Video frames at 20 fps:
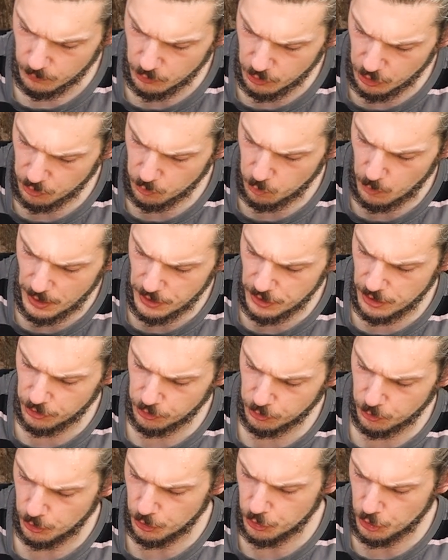just run your
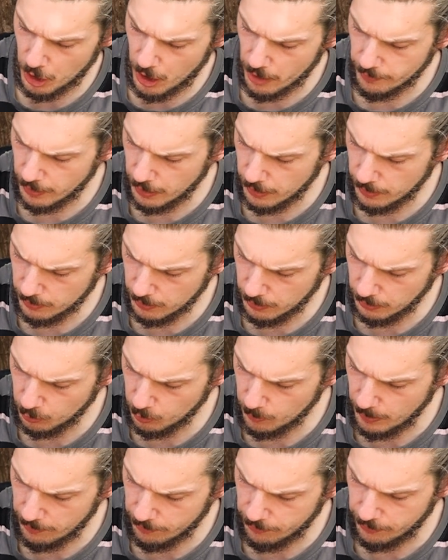screwdriver, a
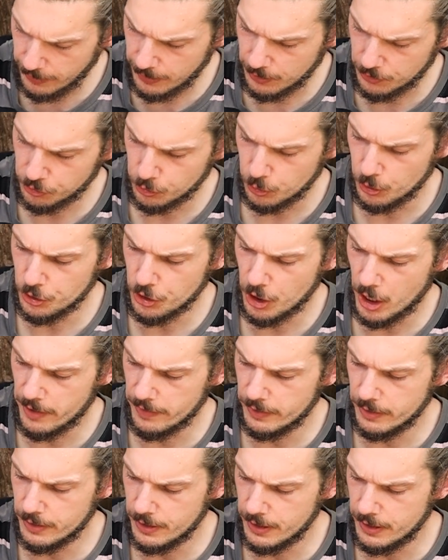little bit thicker
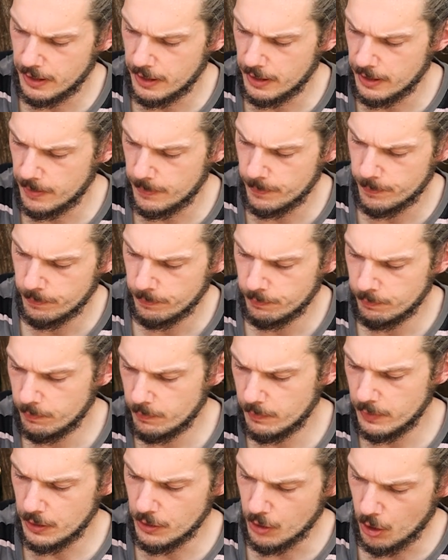screwdriver than
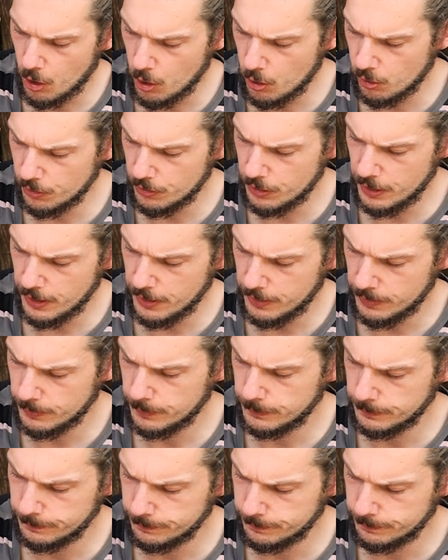the hole in there,